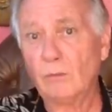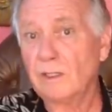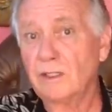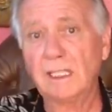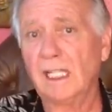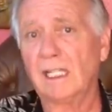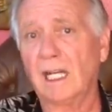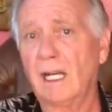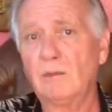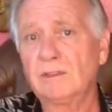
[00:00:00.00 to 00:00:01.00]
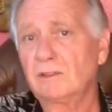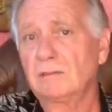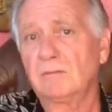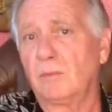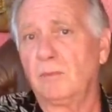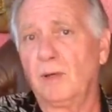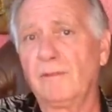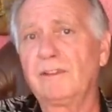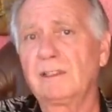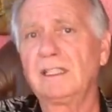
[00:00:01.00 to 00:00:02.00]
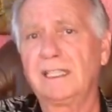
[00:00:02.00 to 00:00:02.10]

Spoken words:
which again, I was perfectly